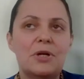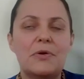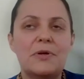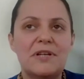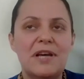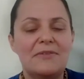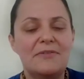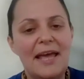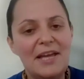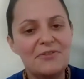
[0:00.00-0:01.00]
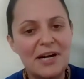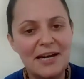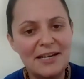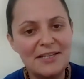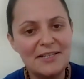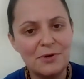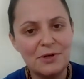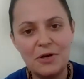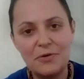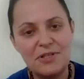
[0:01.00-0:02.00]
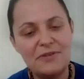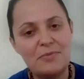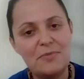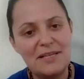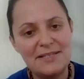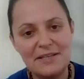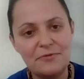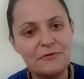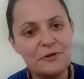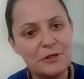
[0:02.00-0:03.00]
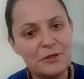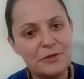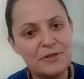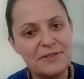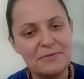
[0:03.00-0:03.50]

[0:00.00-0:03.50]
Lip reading: We're going to have hay rides. We're going to have amazing food,